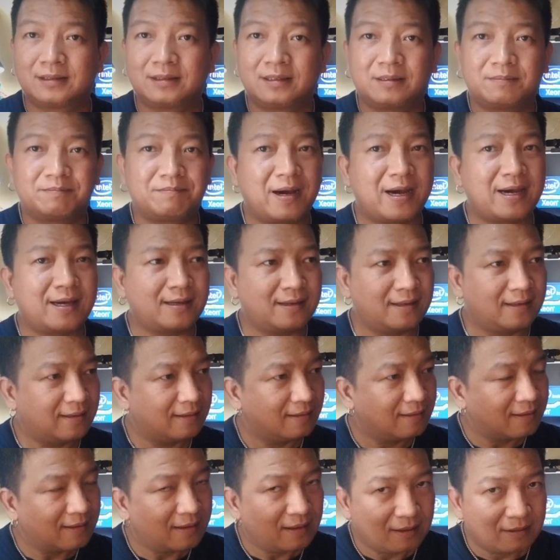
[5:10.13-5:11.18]
by
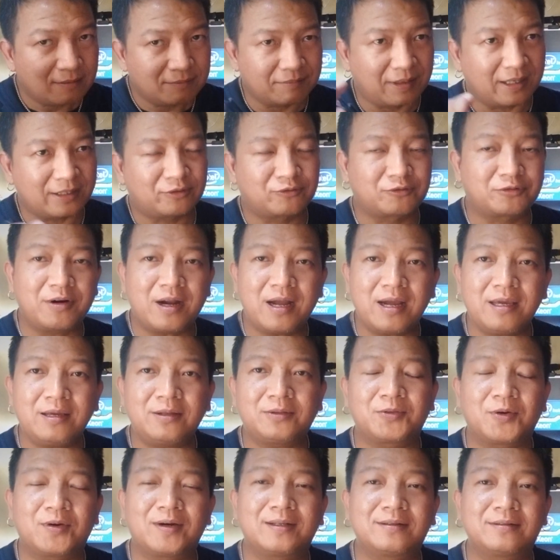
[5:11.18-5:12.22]

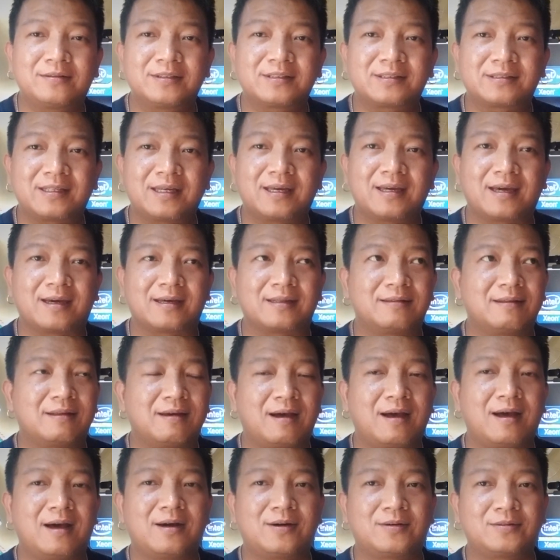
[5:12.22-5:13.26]
trying to understand
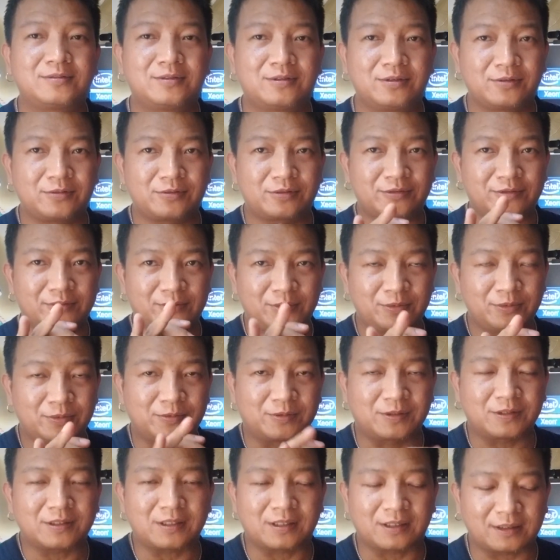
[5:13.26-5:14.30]
how those two
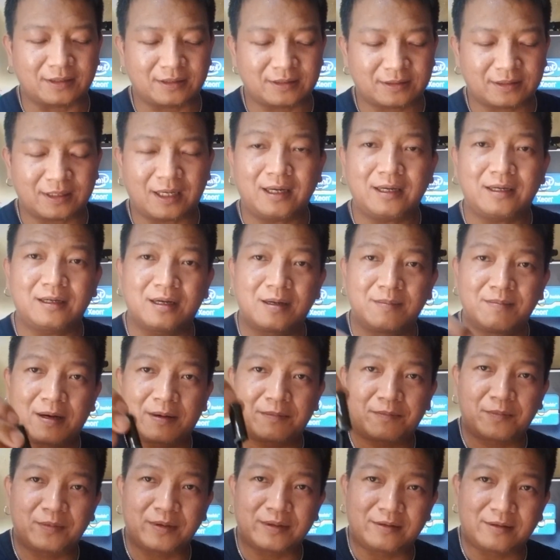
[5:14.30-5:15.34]
works, I come
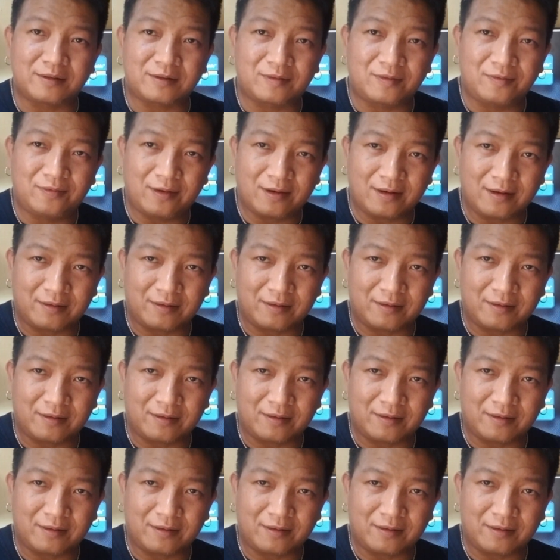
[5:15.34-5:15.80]
up with this